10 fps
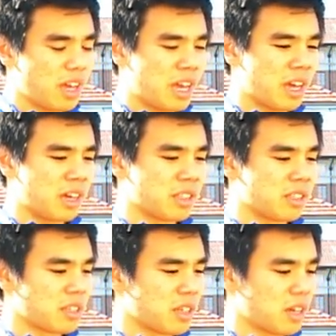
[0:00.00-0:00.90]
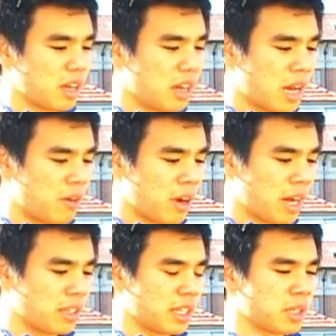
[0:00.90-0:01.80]
and I
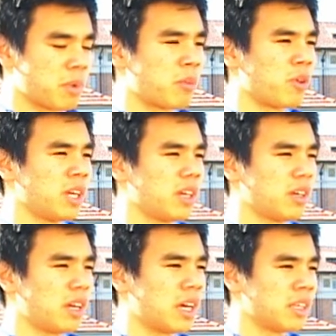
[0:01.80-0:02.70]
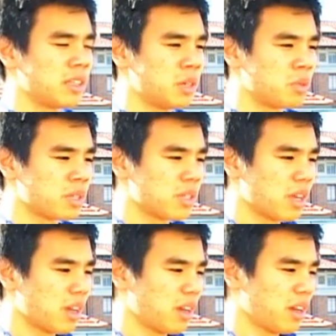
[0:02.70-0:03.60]
ride in his memory. And he was
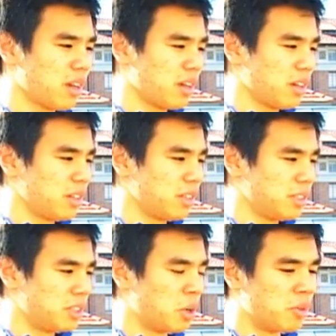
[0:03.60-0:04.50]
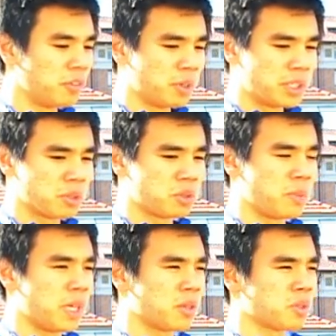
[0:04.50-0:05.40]
so influential to
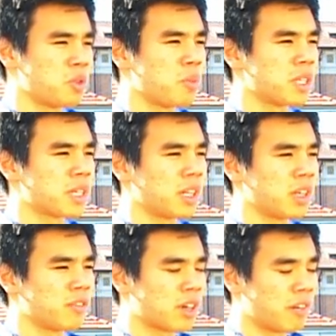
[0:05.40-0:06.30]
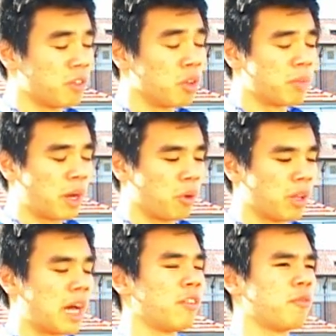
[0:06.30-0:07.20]
me in those 2 months that he lived together. I've known him my whole
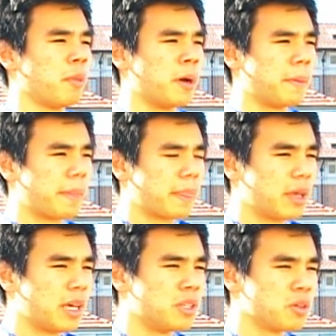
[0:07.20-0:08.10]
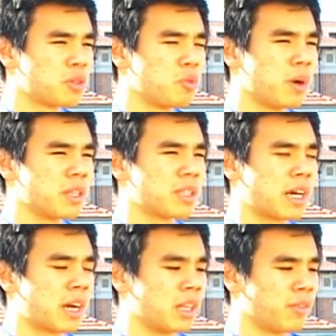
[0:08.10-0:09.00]
life, but in those 2 months
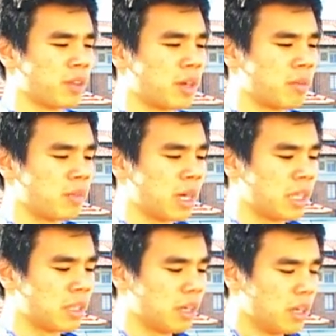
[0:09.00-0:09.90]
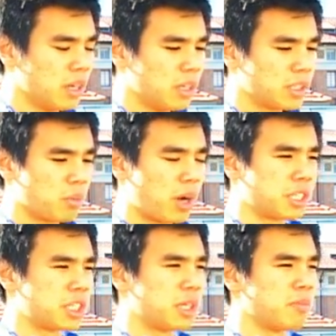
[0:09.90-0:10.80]
that I lived with him and to
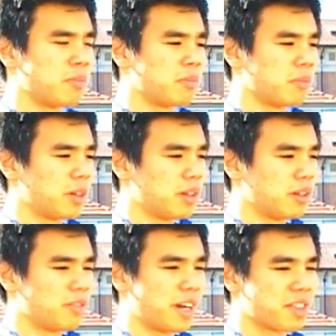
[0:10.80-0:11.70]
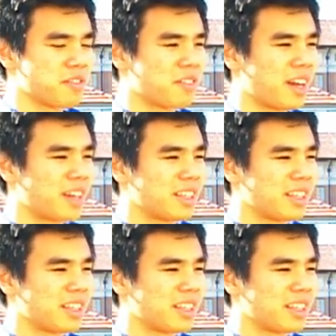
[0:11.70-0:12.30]
watch him fight the fight,